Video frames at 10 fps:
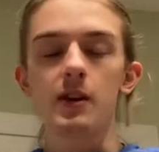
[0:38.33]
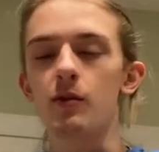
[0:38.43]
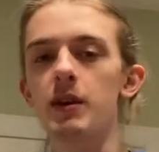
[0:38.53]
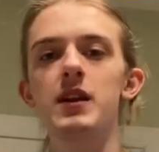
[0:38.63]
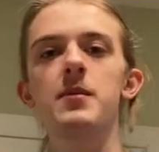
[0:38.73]
It
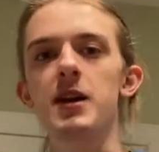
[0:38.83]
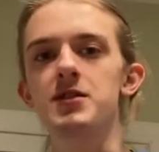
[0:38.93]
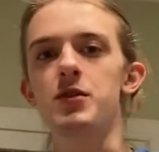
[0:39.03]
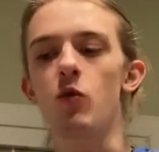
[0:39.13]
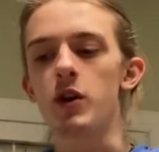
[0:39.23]
really depends
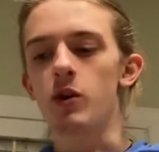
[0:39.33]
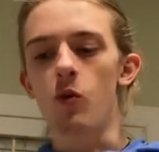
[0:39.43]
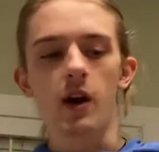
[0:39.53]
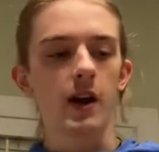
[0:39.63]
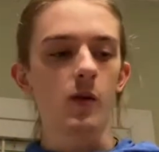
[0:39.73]
on what you're
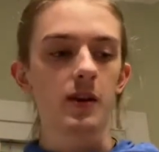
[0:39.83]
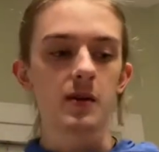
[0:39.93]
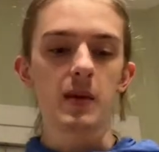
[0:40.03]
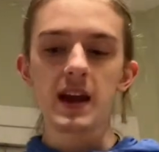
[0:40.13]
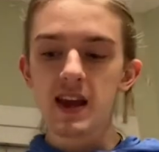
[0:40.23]
working with. In
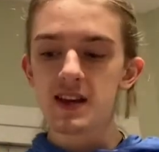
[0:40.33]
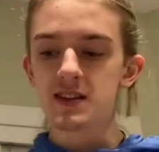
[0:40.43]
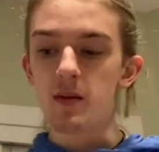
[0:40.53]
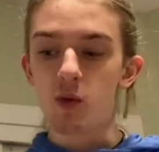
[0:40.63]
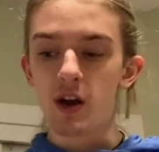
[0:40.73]
my case,
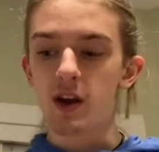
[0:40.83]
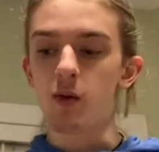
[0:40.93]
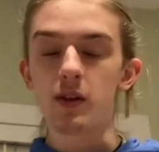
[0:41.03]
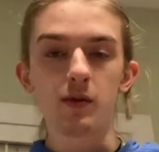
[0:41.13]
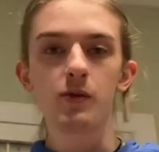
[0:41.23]
I'm working
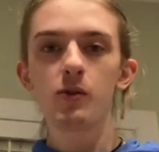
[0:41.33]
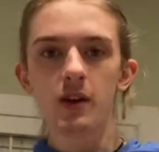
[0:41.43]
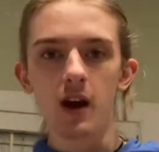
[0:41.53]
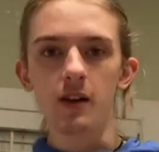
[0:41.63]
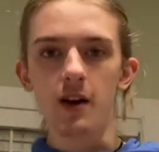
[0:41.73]
with food
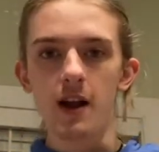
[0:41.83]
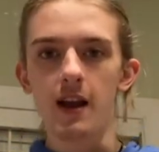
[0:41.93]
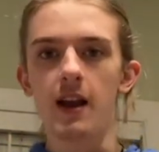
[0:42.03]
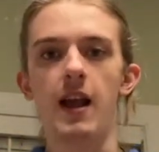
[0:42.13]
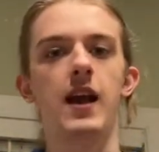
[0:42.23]

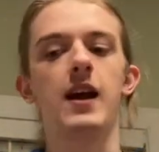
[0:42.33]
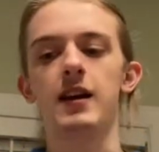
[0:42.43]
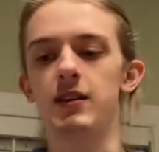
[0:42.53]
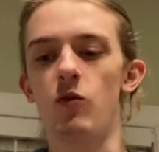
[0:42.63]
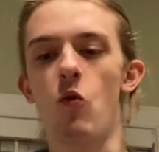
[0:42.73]
coloring
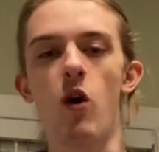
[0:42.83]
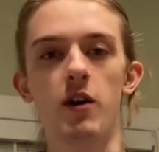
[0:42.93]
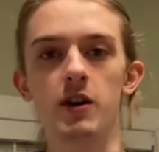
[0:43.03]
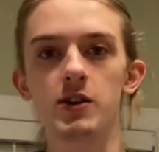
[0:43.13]
and water,